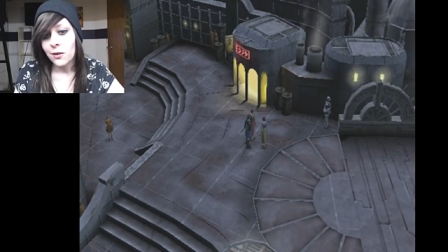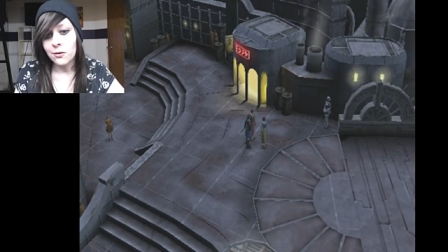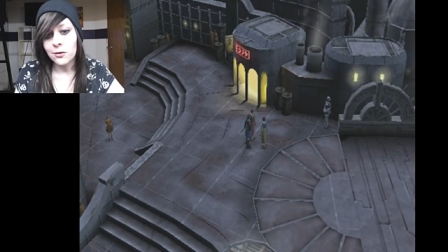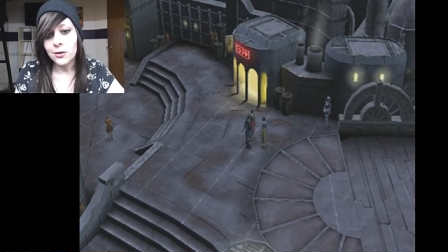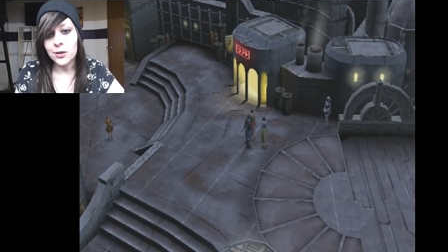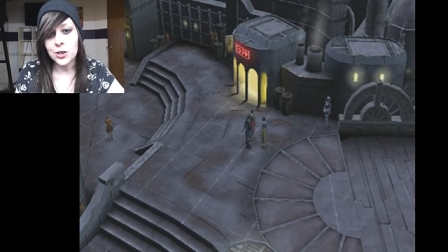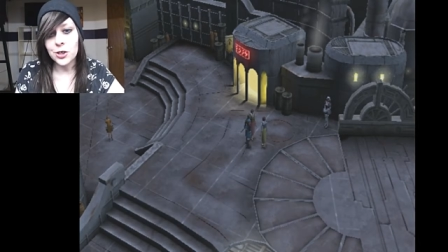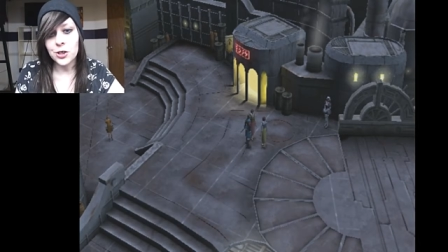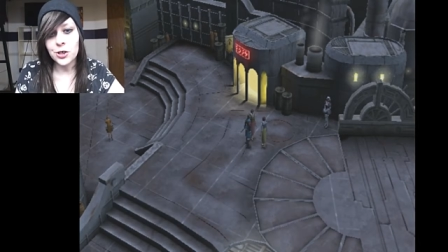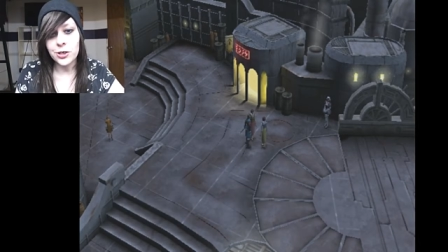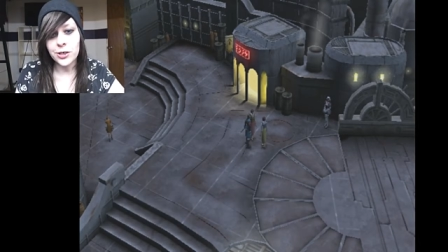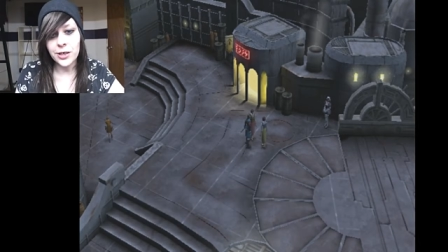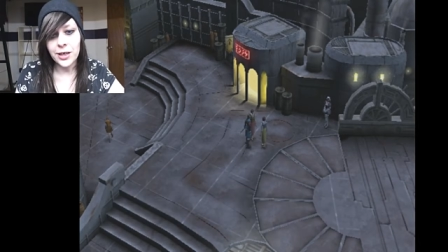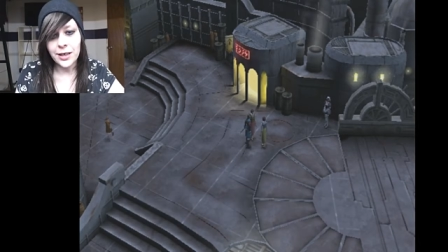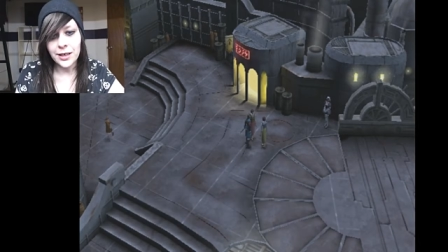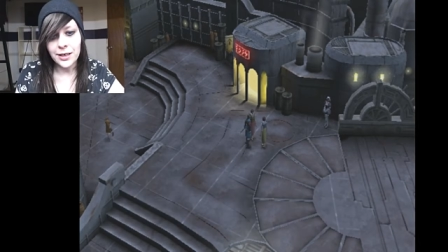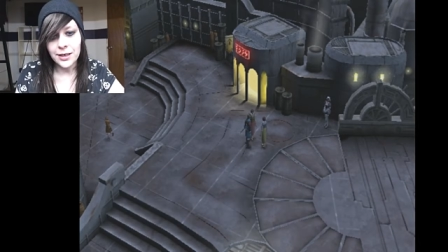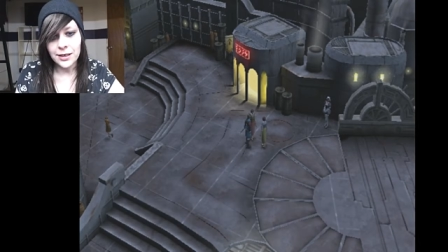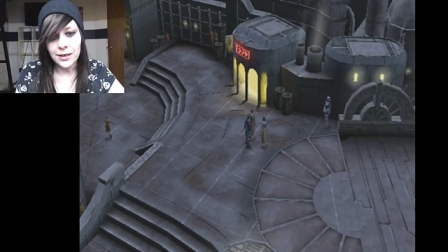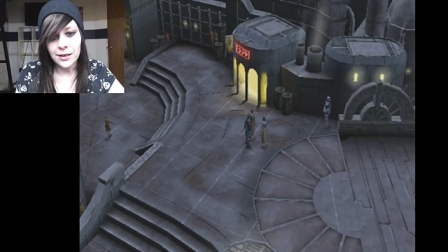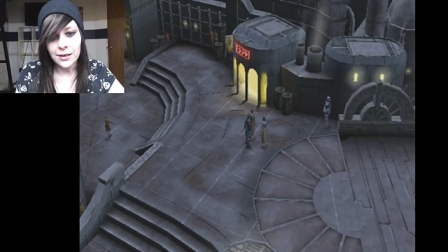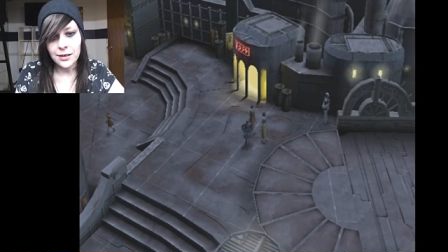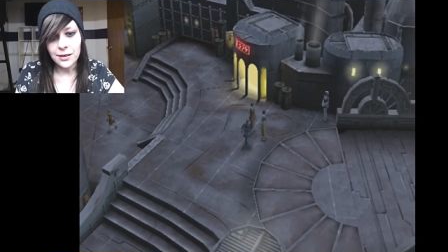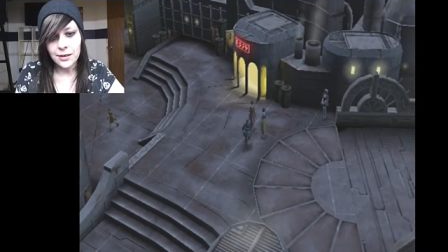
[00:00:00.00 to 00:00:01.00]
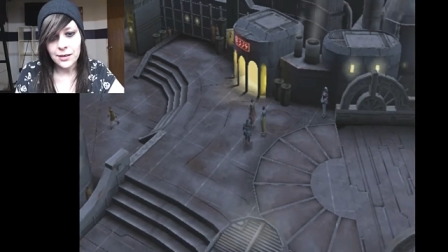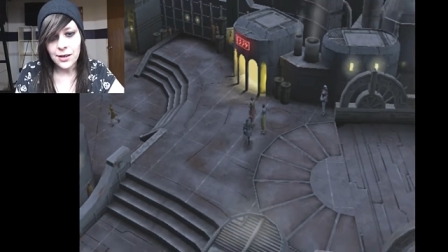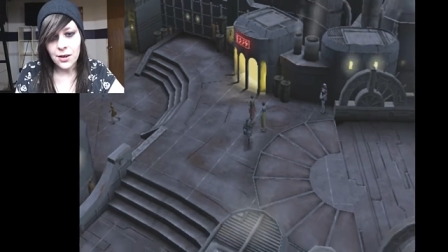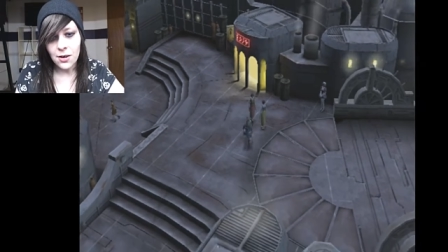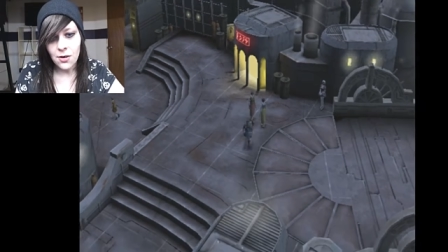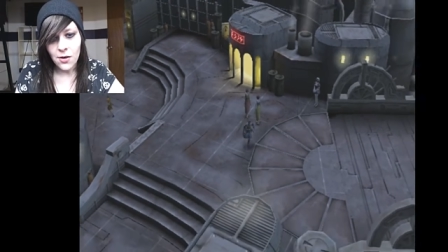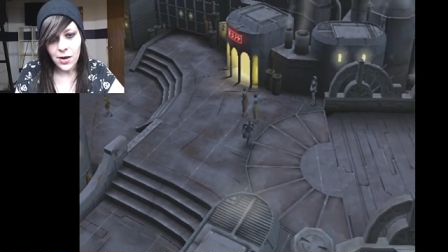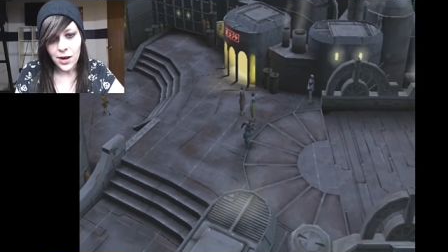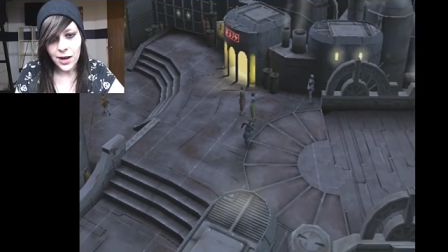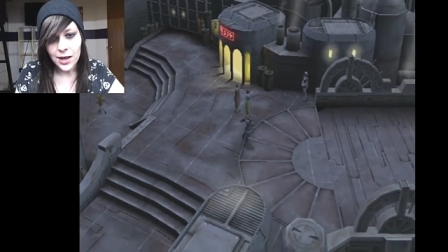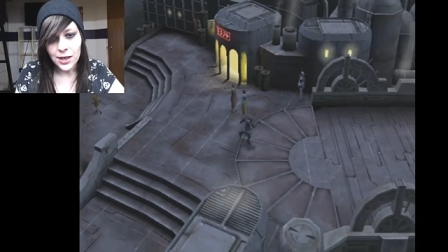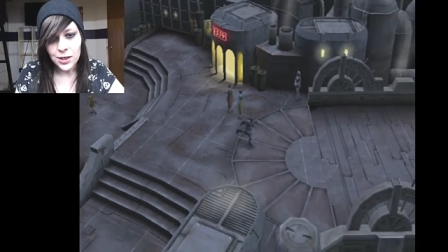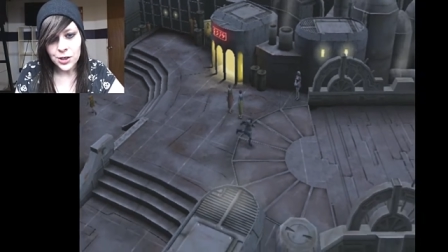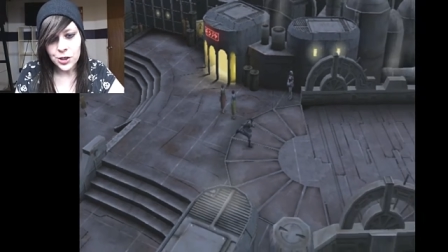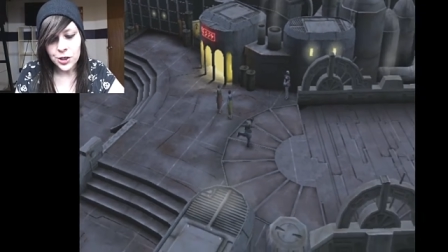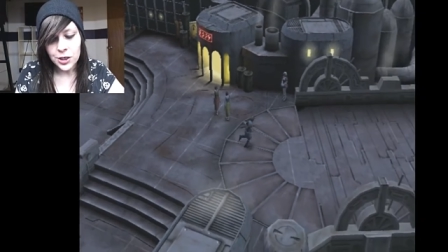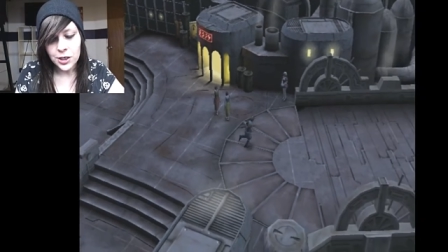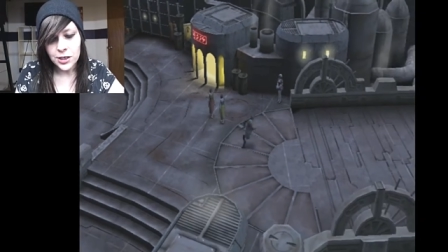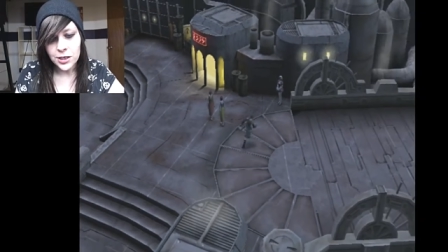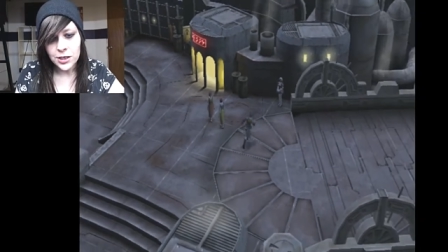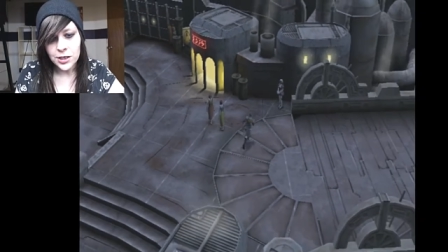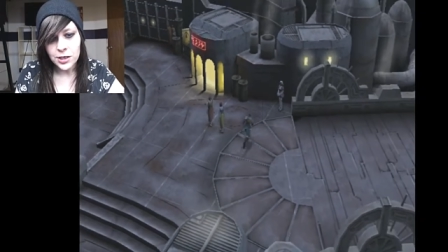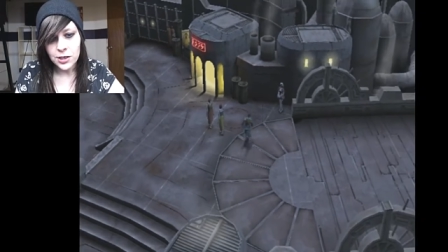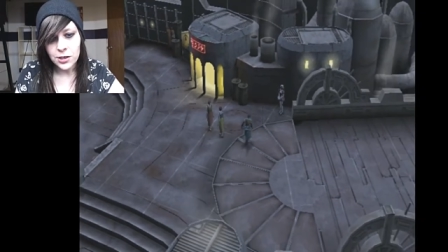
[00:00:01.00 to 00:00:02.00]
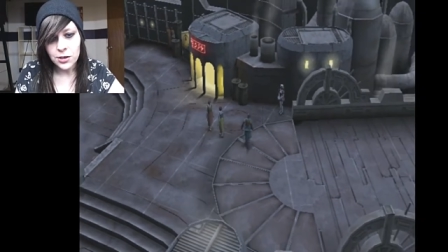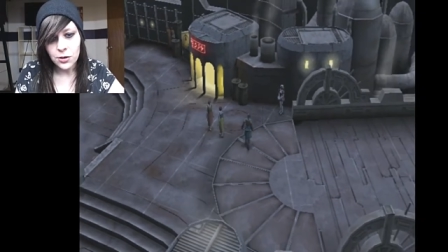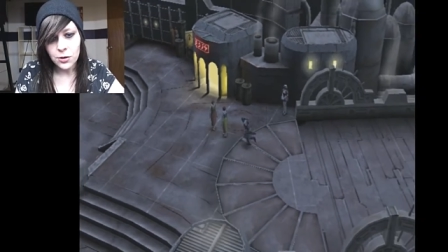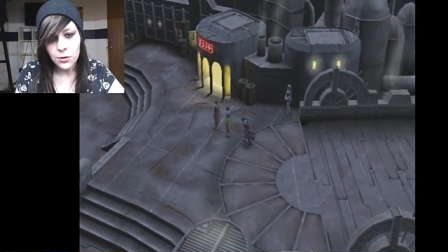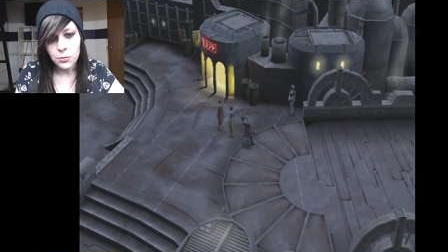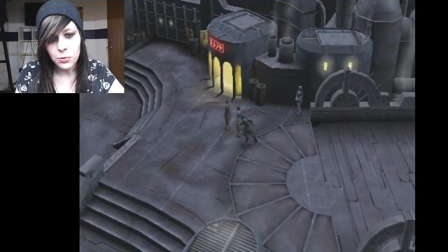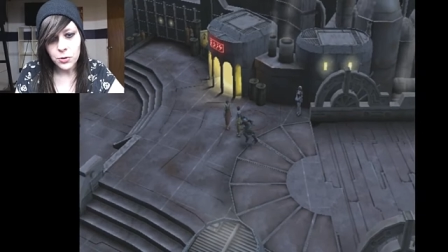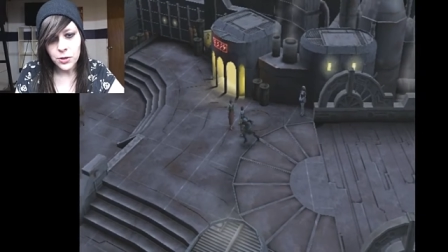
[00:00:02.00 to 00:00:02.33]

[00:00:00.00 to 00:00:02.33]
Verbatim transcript: Well, shit. No, I got shit to do,